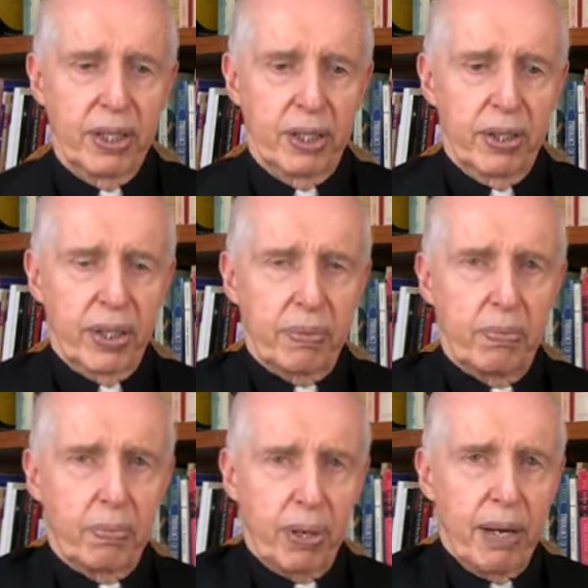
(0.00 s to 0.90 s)
to this
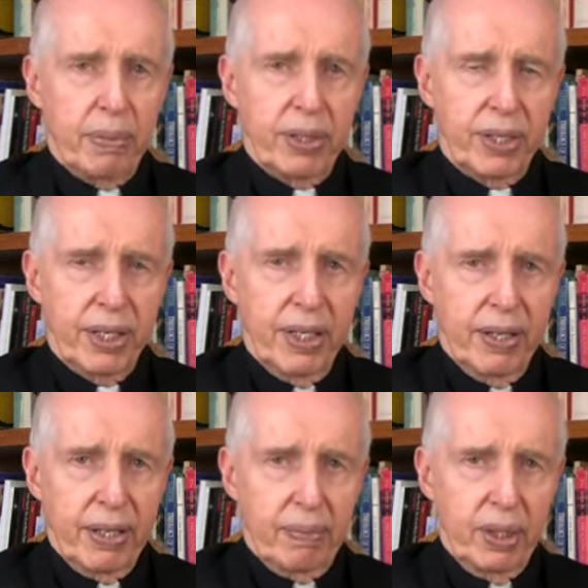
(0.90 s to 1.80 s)
promise
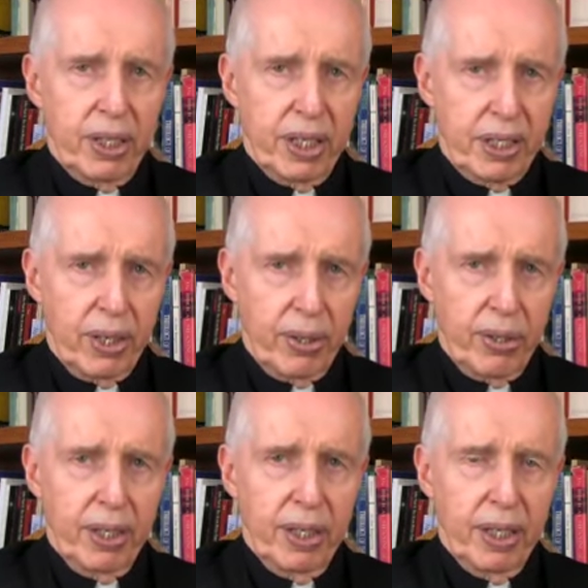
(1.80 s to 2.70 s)
that we just
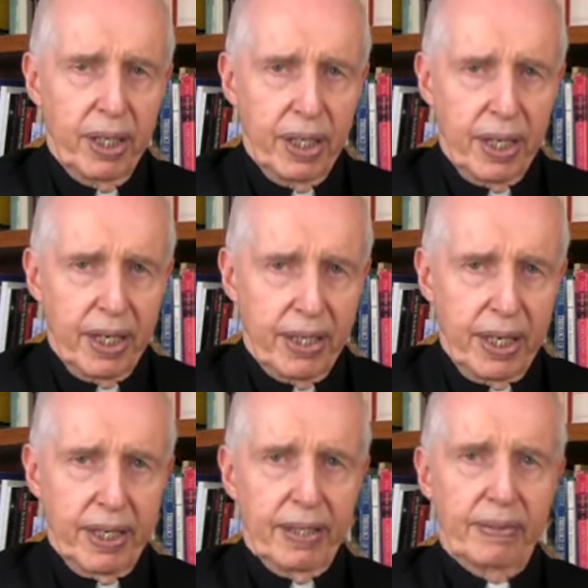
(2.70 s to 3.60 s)
heard in
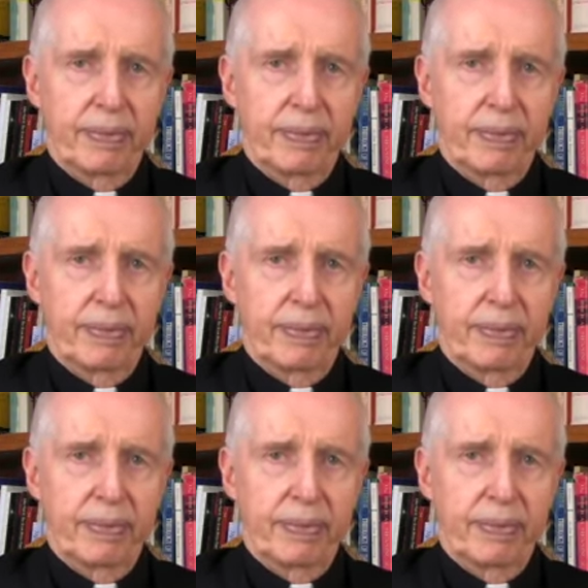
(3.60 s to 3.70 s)
Isaiah.